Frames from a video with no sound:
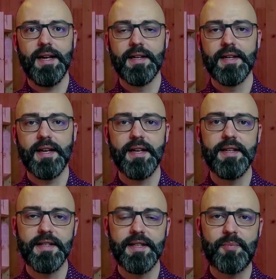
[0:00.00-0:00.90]
Hi.
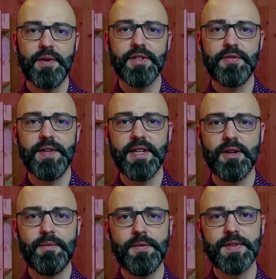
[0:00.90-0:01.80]
In the previous video,